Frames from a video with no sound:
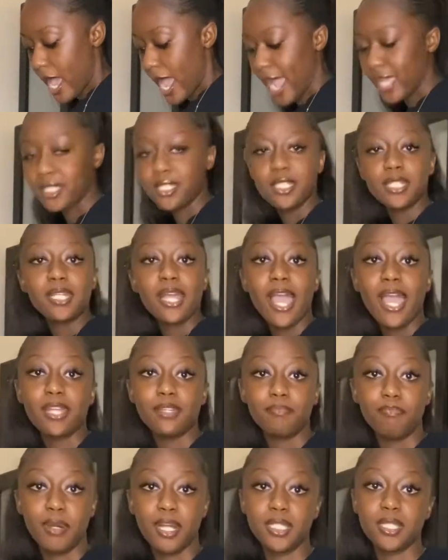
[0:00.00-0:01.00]
I didn't
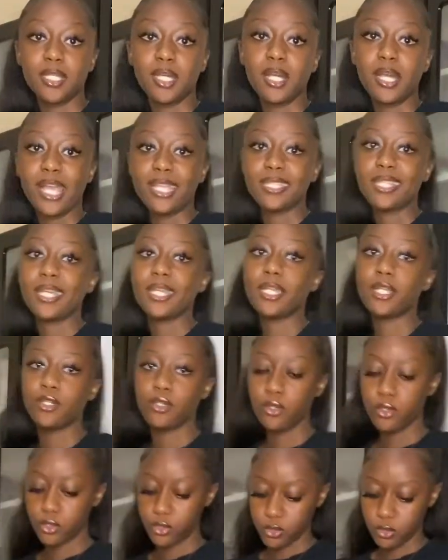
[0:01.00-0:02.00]
add butter, I
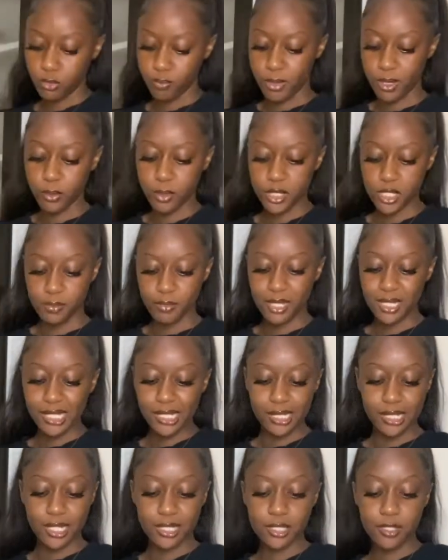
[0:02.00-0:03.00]
decided not to, but which is
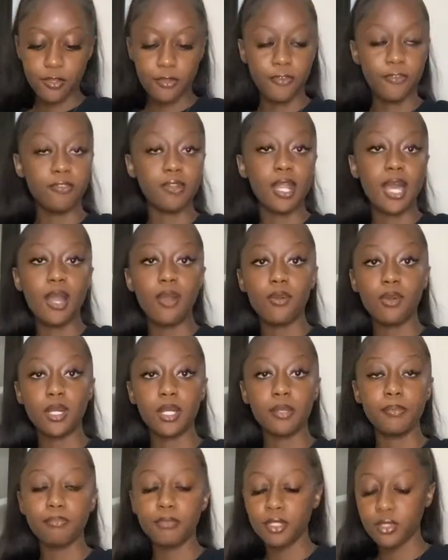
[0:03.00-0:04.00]
basically just
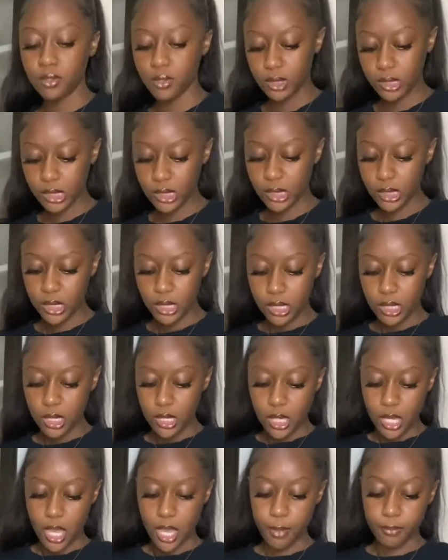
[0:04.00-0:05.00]
flour, milk,
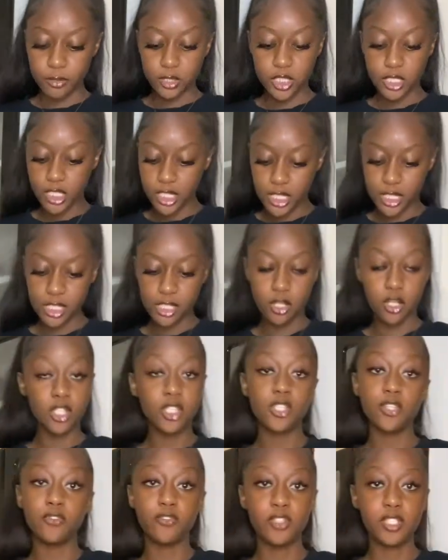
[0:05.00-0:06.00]
cheese,
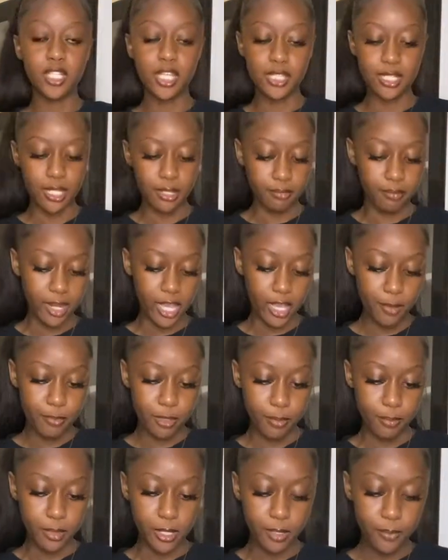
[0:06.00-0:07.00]
lots of cheese and black
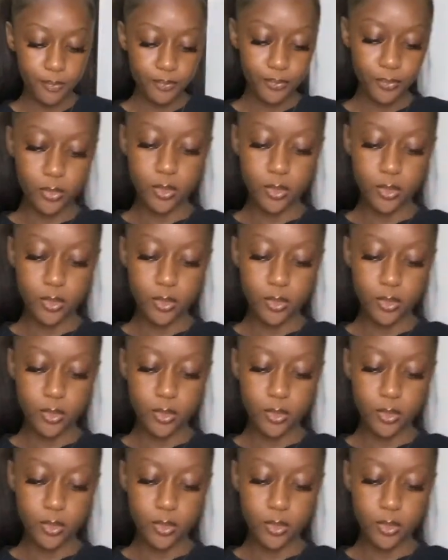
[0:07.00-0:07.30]
pepper.